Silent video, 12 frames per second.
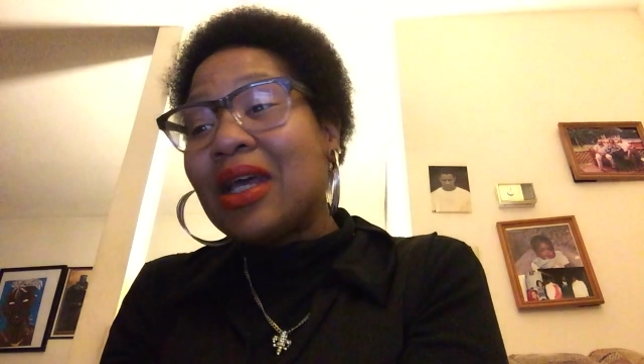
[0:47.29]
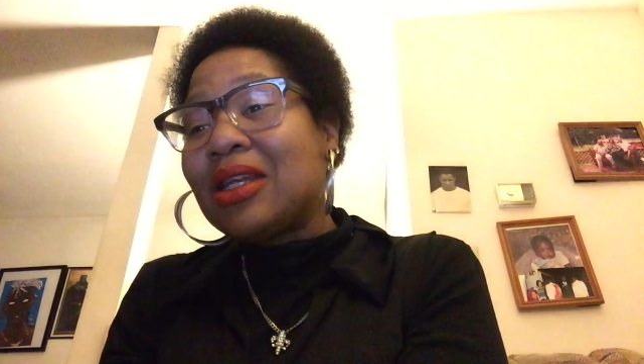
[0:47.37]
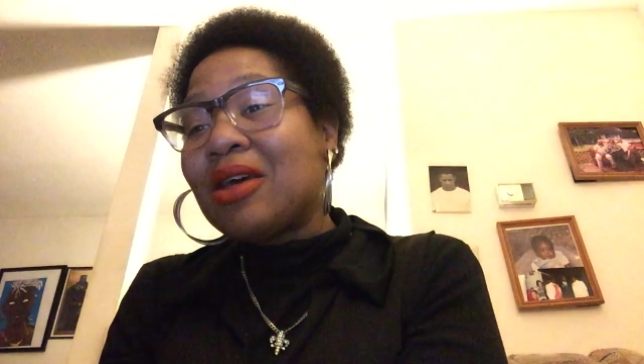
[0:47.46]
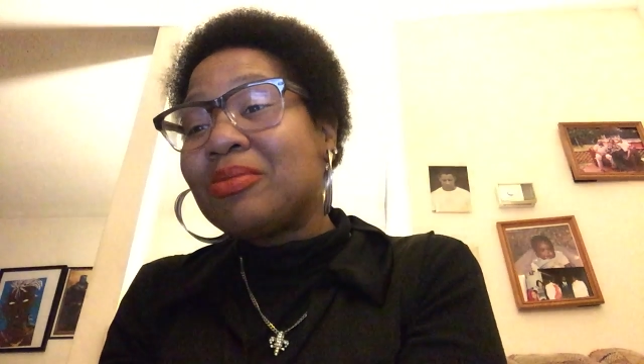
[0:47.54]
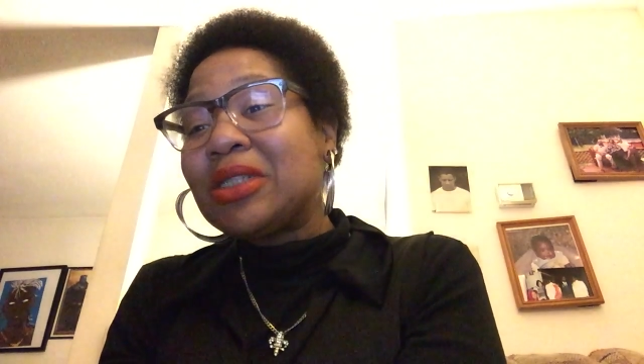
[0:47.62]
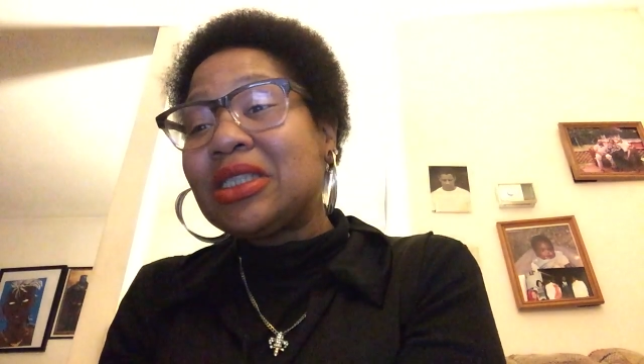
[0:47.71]

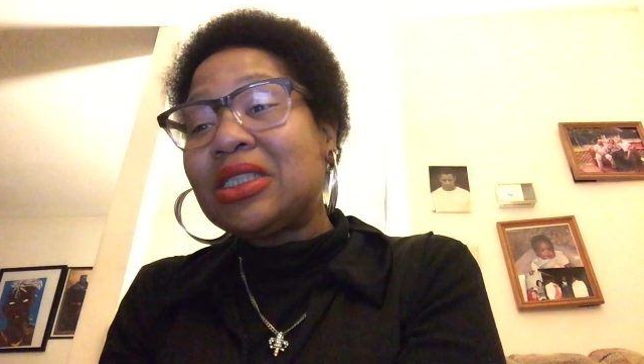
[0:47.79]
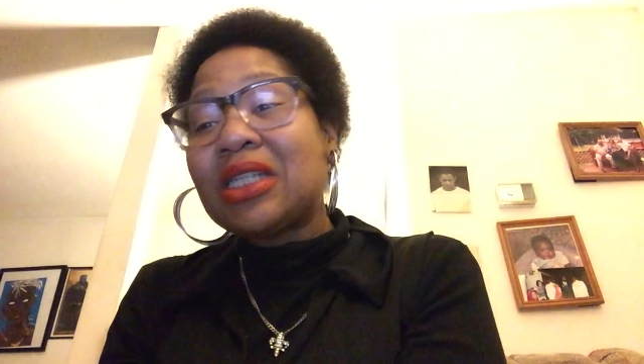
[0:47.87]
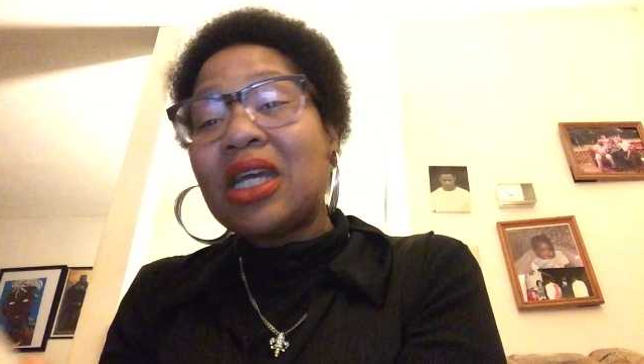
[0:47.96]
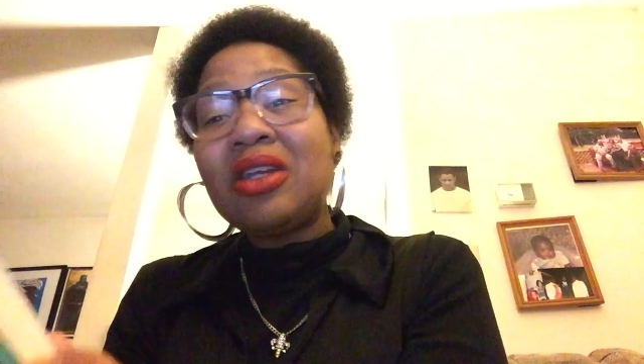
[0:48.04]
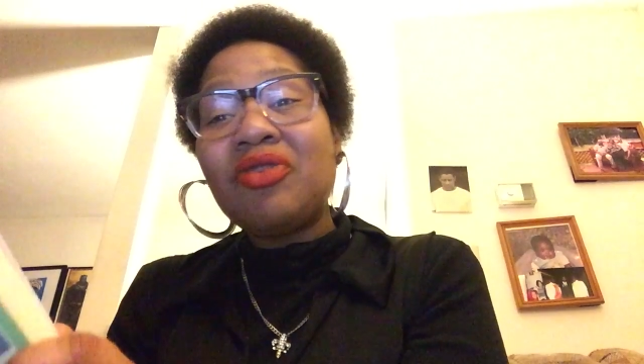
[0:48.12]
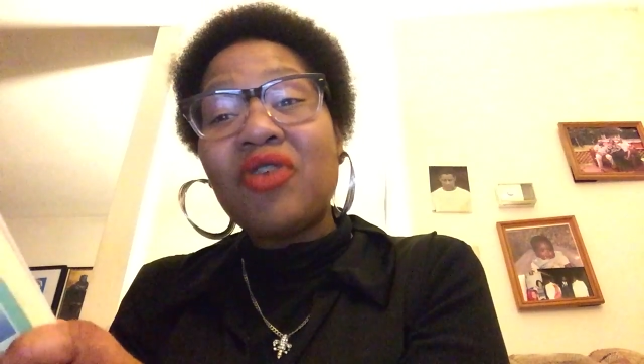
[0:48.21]
Now, Miss
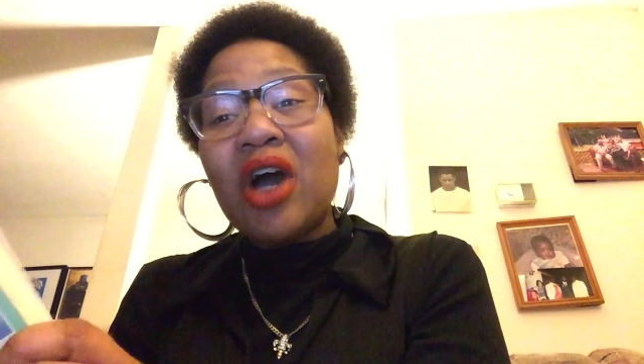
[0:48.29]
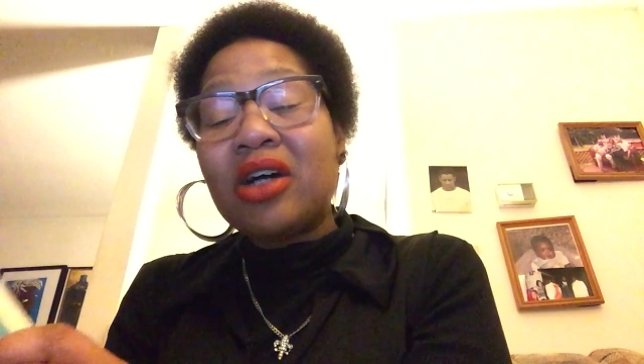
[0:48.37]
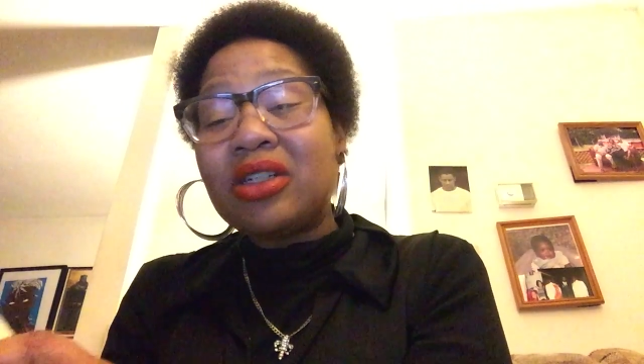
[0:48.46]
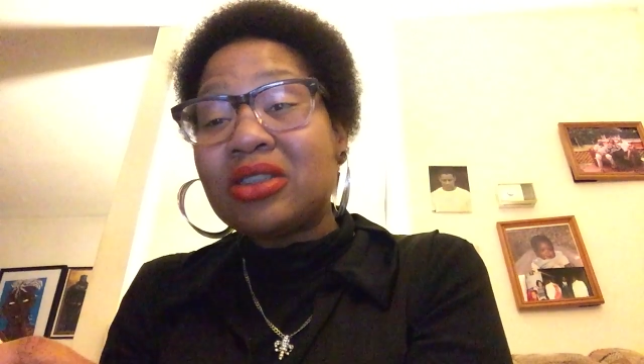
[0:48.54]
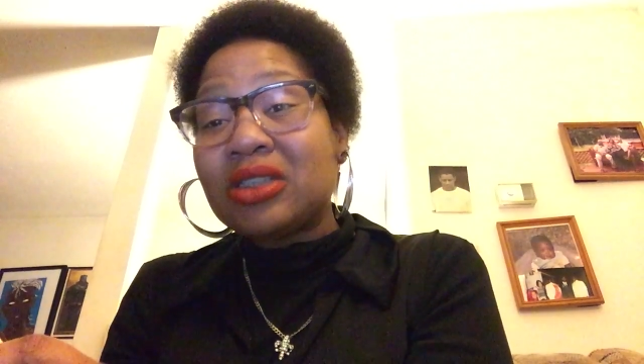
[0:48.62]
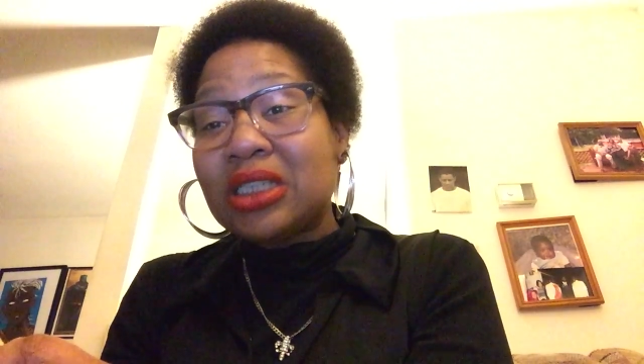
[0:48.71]
Janie
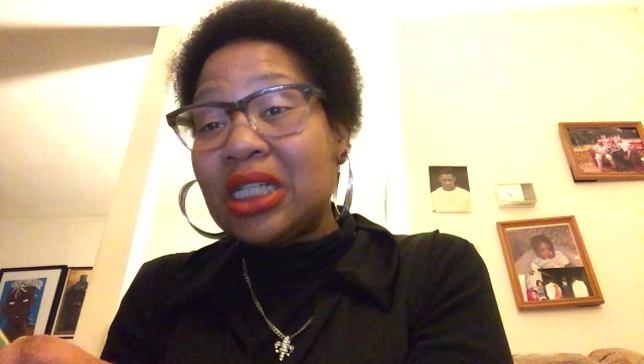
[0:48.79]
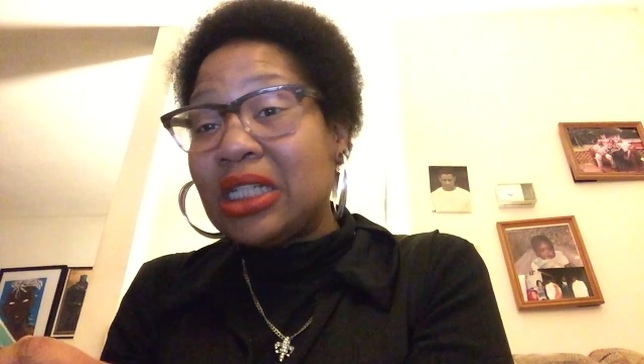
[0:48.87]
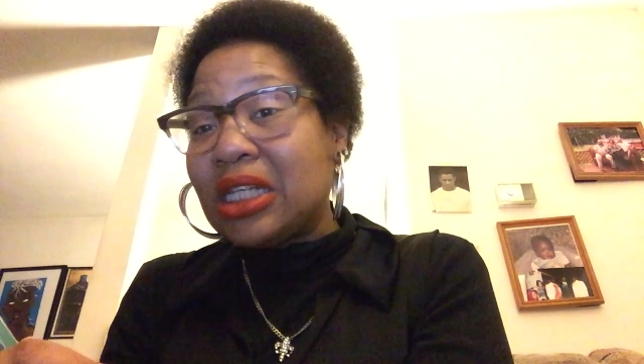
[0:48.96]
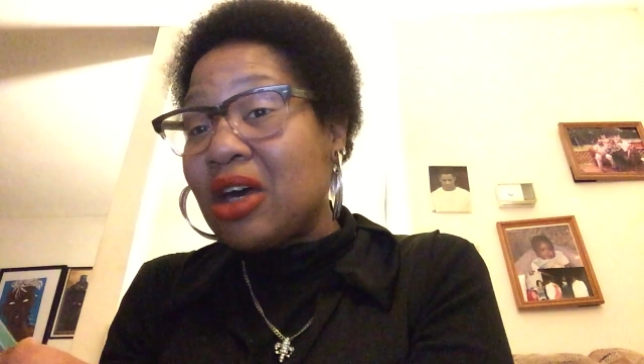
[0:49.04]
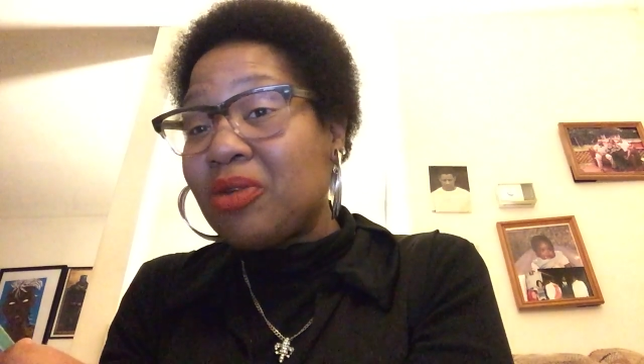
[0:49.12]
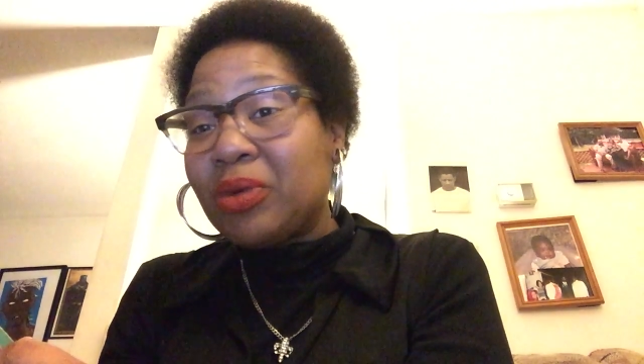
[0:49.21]
falls
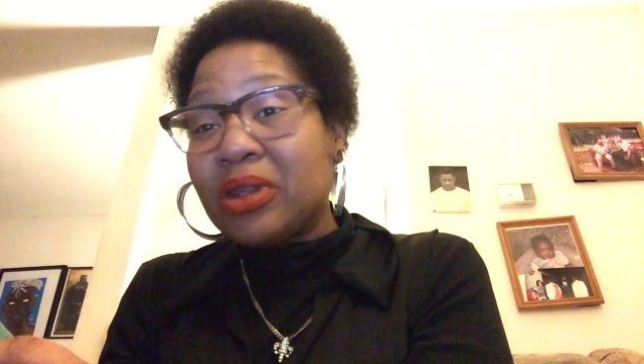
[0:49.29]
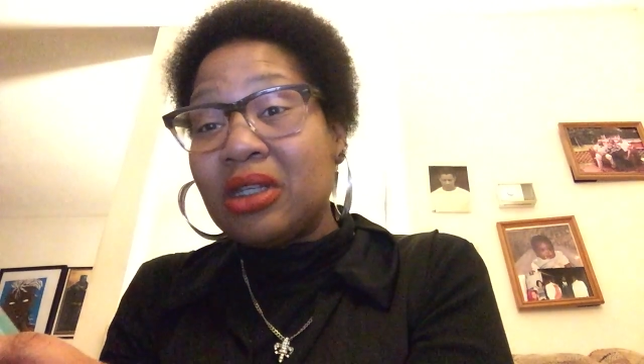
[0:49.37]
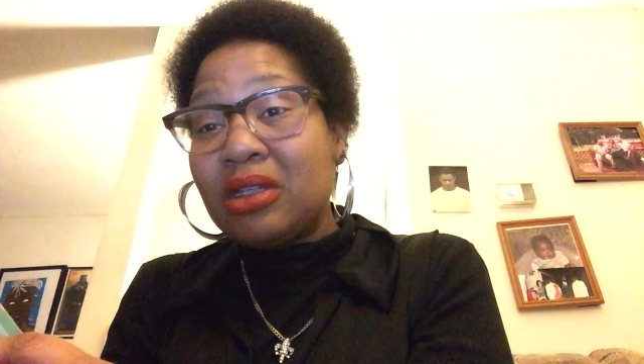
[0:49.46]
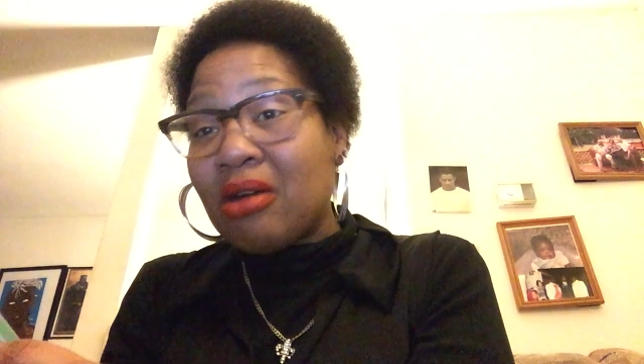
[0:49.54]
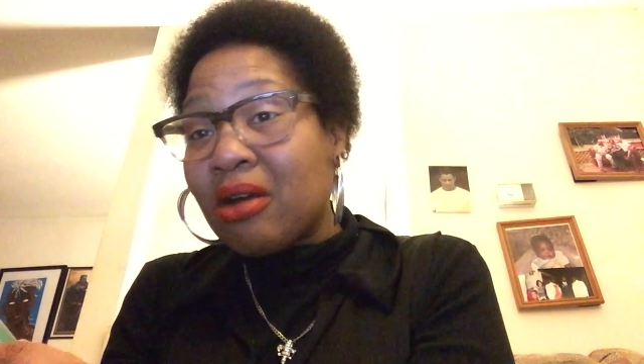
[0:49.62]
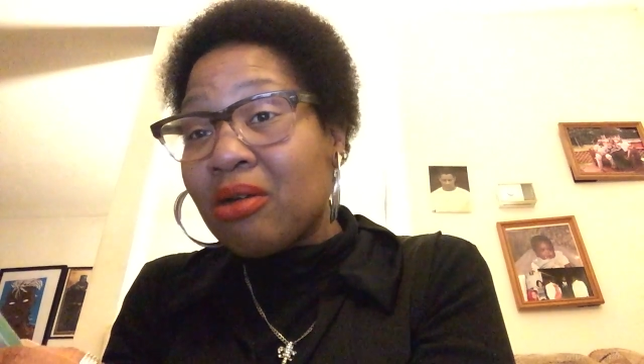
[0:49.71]
in love with a
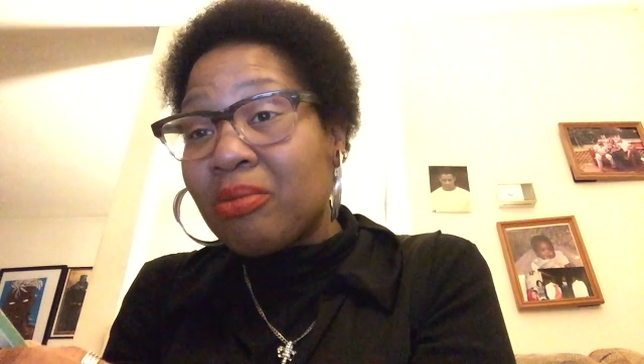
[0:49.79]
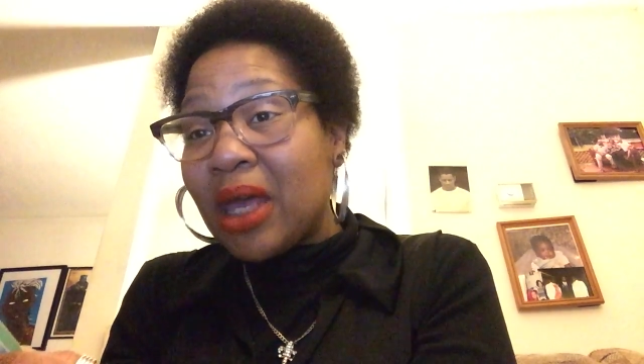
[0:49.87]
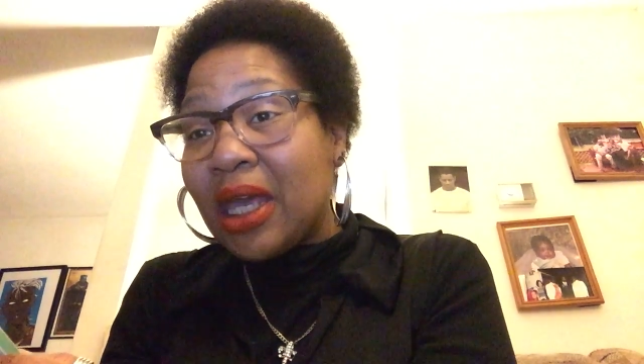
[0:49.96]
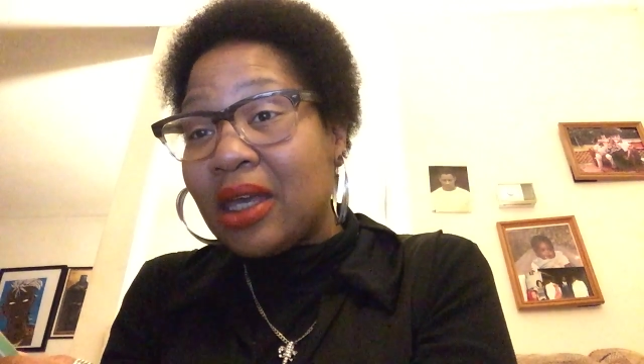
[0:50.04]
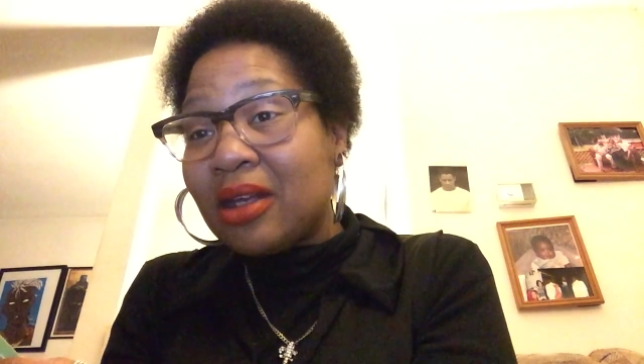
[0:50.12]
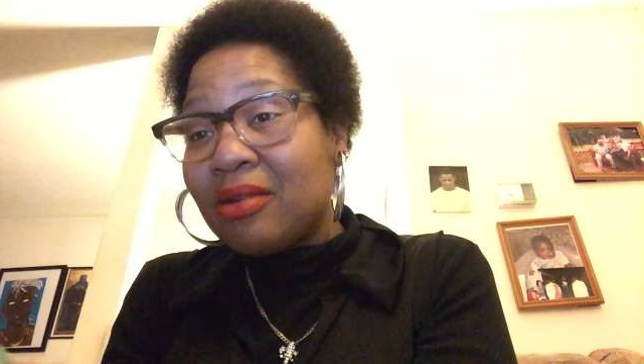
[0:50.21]
younger
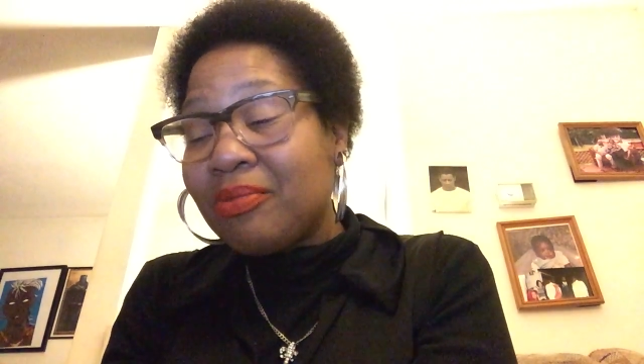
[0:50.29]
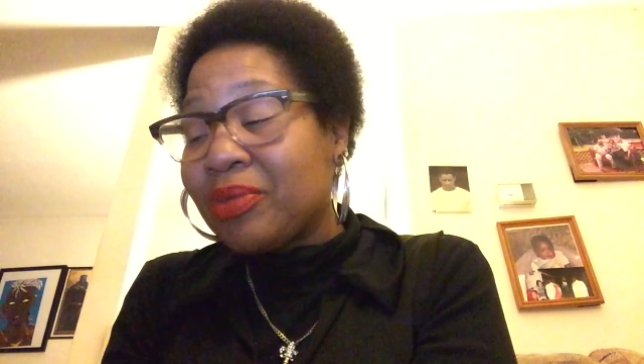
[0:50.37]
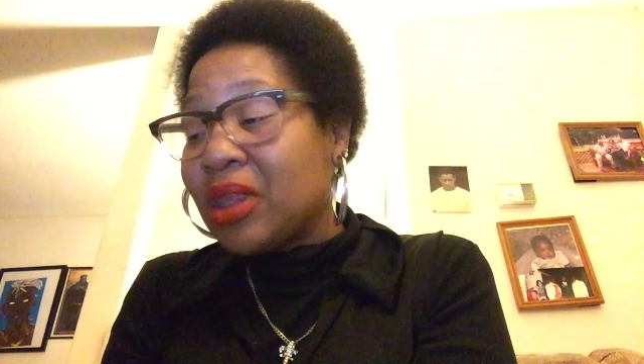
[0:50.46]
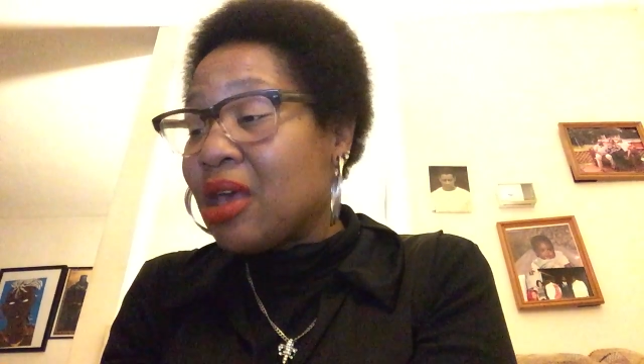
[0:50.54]
man,